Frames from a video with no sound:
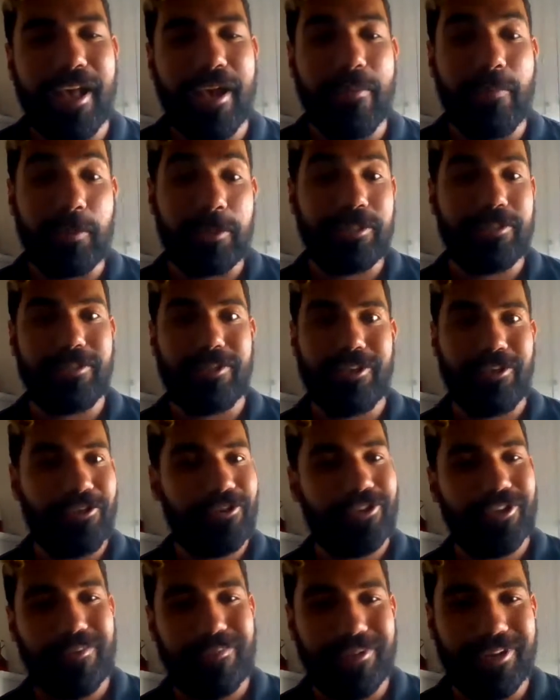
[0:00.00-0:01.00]
which is a
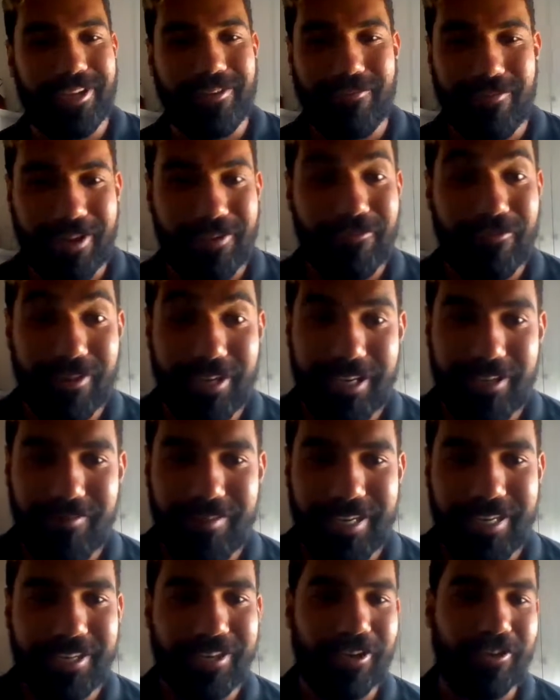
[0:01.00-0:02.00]
huge number and really,
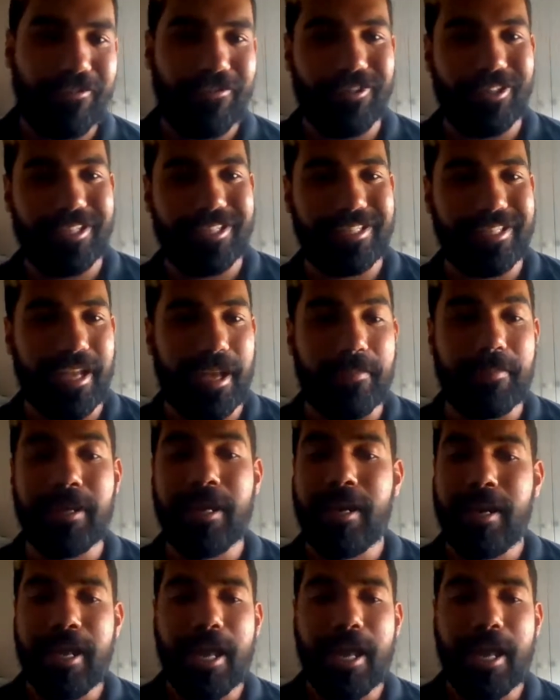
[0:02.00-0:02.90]
really good for this time.